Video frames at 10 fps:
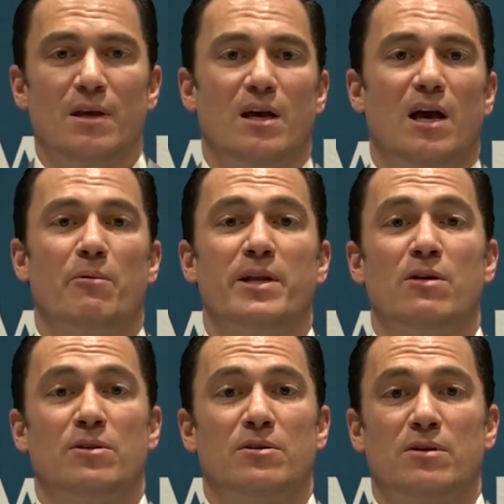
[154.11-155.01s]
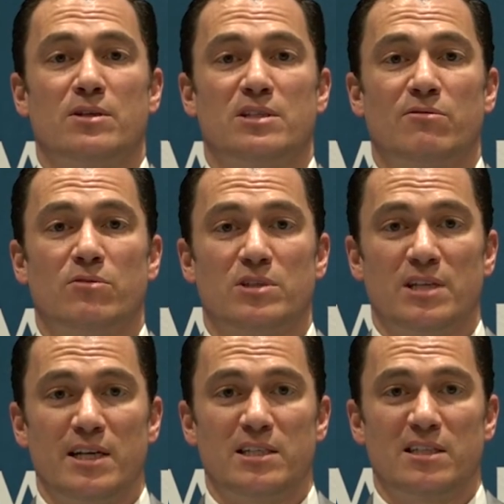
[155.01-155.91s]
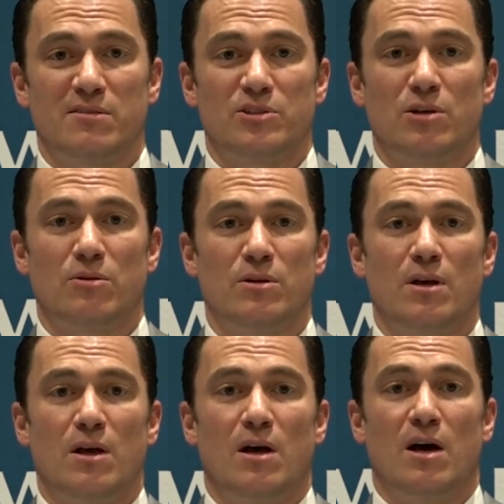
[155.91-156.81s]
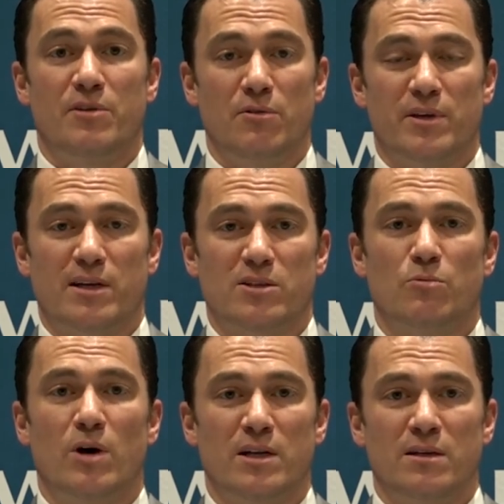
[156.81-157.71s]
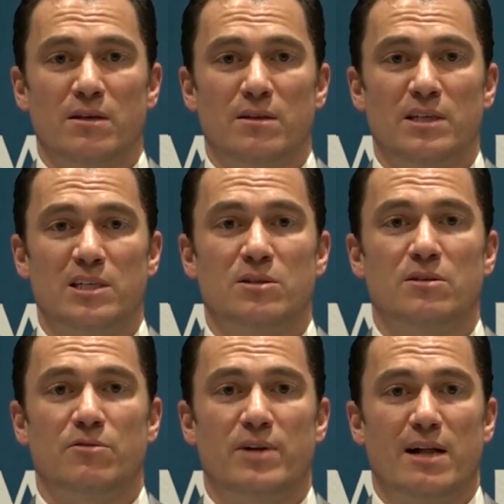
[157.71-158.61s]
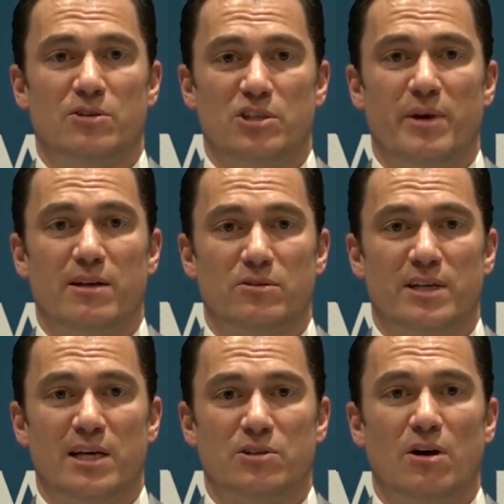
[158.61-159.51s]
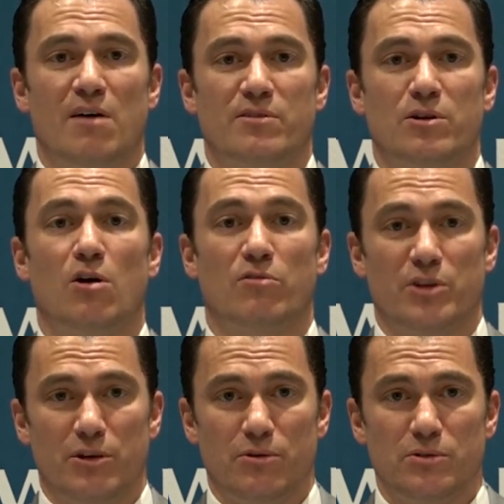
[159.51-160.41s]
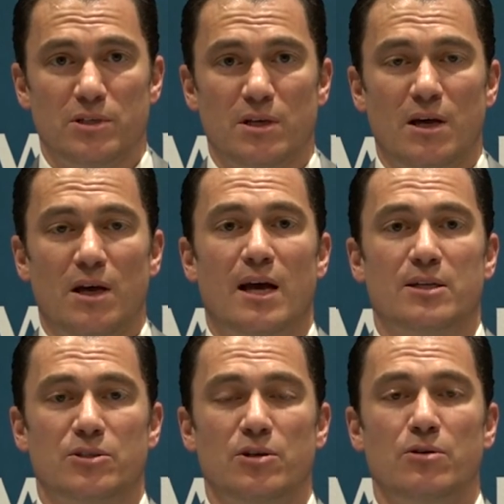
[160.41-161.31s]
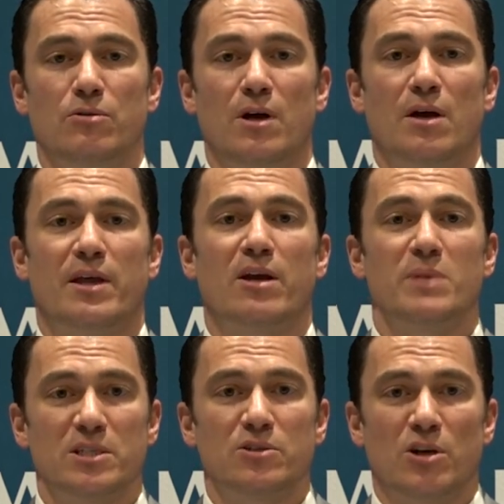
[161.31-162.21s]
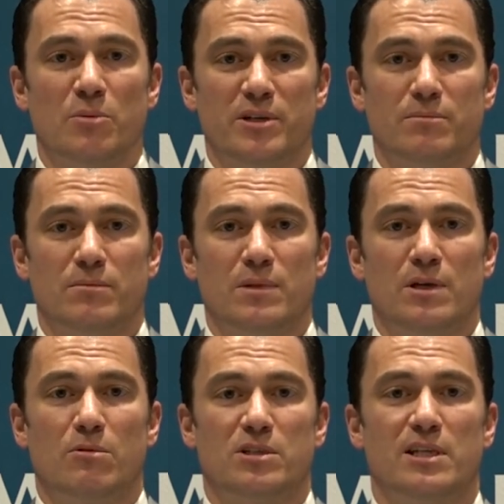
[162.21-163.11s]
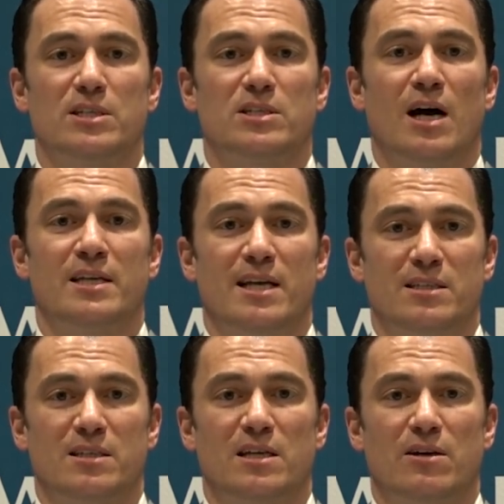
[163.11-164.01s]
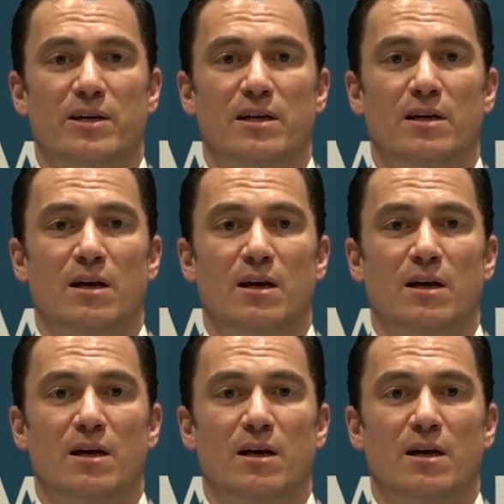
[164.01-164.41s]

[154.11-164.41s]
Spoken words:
And we know that there are several studies that have shown a few things. One, these food allergy panel tests are often overused, and two, they are misinterpreted, which leads to unnecessary